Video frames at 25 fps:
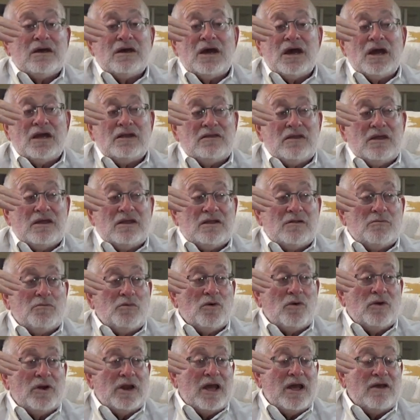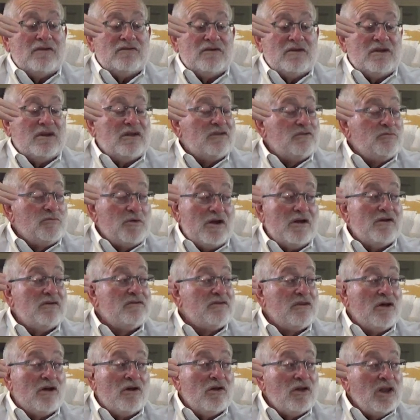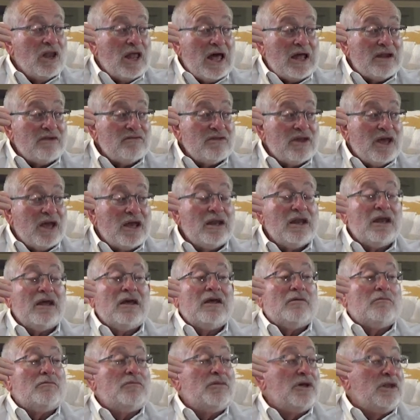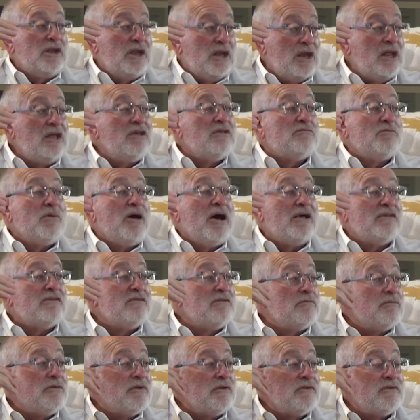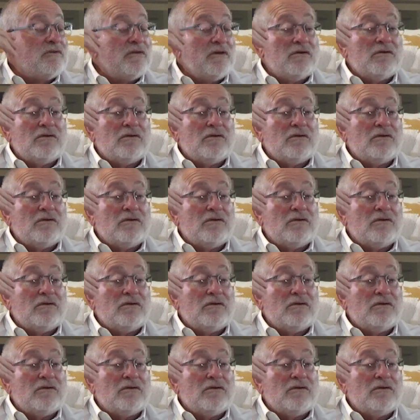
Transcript: Uh, I think the port hasn't experienced a whole lot of that, but it is possible.